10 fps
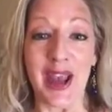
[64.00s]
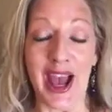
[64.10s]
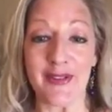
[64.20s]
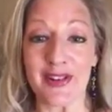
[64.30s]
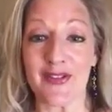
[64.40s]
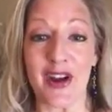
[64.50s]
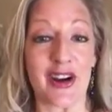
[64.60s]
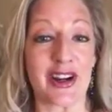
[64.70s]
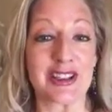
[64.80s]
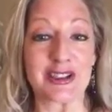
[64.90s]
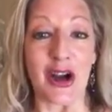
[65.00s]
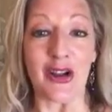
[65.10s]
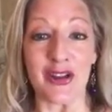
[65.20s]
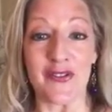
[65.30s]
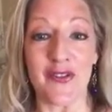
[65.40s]
have his very
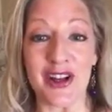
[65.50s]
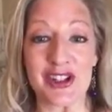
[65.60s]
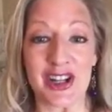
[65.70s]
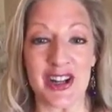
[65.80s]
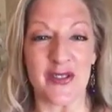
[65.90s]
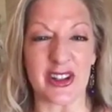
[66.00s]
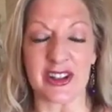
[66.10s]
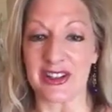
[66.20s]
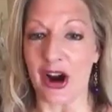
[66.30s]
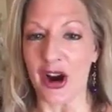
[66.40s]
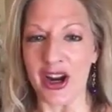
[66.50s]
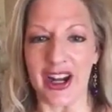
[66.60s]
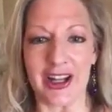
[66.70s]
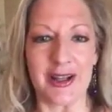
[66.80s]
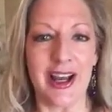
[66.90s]
solid vision with
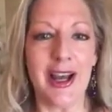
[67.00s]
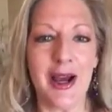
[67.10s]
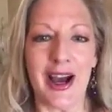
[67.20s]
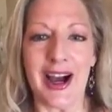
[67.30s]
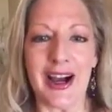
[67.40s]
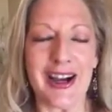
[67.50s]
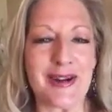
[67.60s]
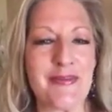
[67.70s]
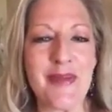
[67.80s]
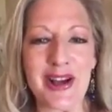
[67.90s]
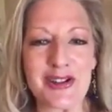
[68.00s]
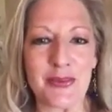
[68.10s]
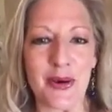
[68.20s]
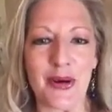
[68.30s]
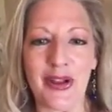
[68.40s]
targeted,
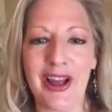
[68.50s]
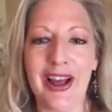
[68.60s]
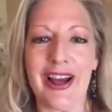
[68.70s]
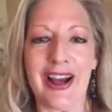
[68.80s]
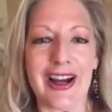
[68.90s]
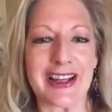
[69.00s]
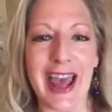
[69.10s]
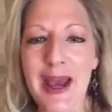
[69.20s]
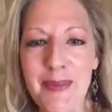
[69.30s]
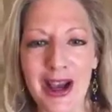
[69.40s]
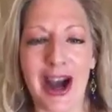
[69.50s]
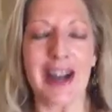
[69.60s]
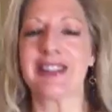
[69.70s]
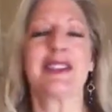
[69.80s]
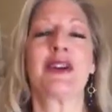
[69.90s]
measurable
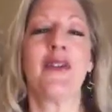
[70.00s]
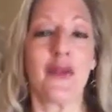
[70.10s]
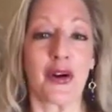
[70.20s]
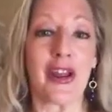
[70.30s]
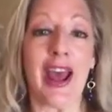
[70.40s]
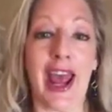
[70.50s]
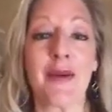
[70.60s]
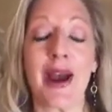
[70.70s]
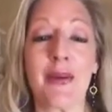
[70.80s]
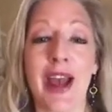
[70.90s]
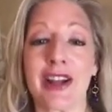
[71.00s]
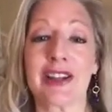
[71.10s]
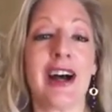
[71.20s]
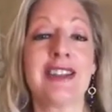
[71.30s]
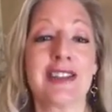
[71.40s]
KPIs and so forth. Anyway, we had
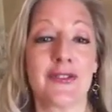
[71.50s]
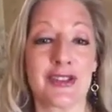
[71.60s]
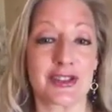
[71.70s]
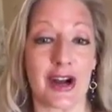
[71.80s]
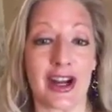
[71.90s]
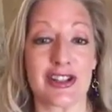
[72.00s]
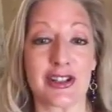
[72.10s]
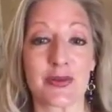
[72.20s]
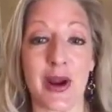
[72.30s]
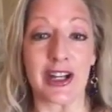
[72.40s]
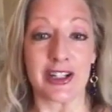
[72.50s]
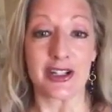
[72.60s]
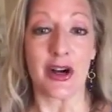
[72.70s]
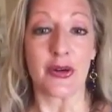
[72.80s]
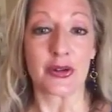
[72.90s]
tons of different strategies ready to
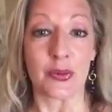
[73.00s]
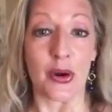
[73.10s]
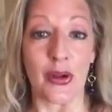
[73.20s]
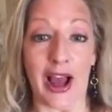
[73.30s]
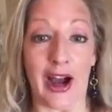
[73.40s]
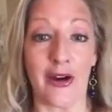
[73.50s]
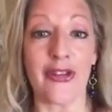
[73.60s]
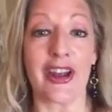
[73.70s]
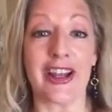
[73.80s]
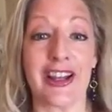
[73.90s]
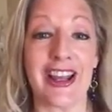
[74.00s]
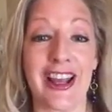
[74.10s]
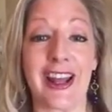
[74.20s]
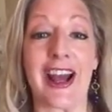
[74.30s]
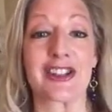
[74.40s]
go to roll out that he
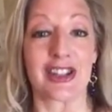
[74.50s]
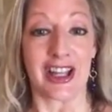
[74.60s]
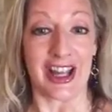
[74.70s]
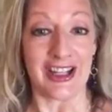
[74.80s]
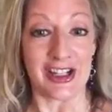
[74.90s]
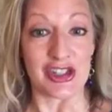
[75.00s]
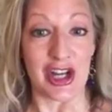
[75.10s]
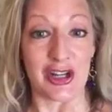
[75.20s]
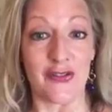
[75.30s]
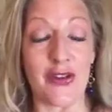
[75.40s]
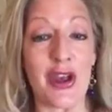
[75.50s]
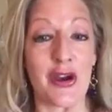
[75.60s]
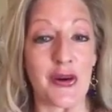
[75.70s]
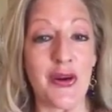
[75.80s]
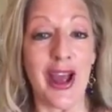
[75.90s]
had actually initiated a
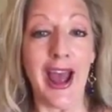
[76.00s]
few,